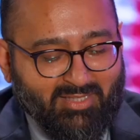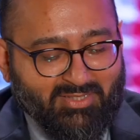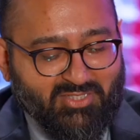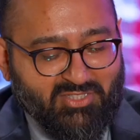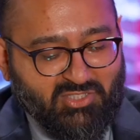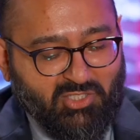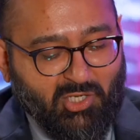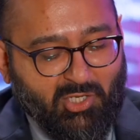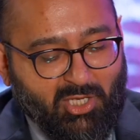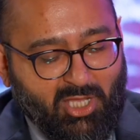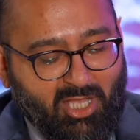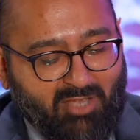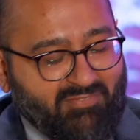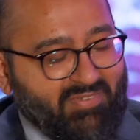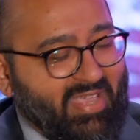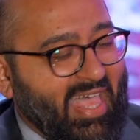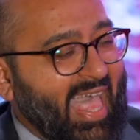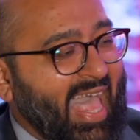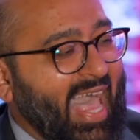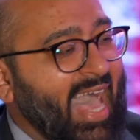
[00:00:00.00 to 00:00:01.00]
to start
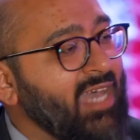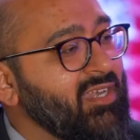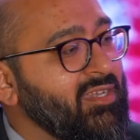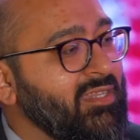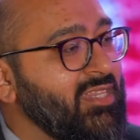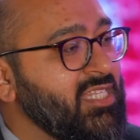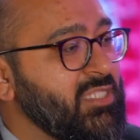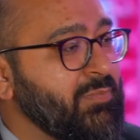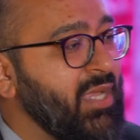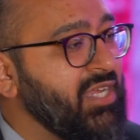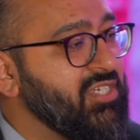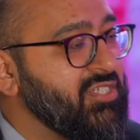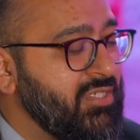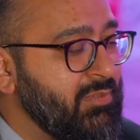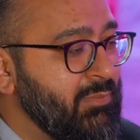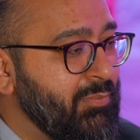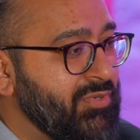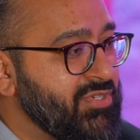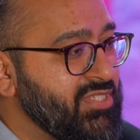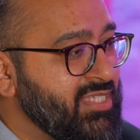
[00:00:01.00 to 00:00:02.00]
off, how did this
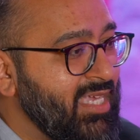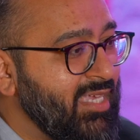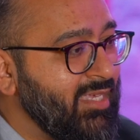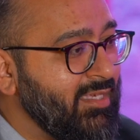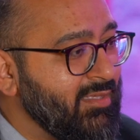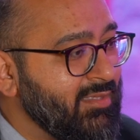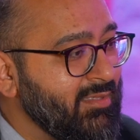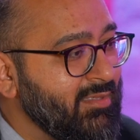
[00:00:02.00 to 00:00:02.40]
patient present?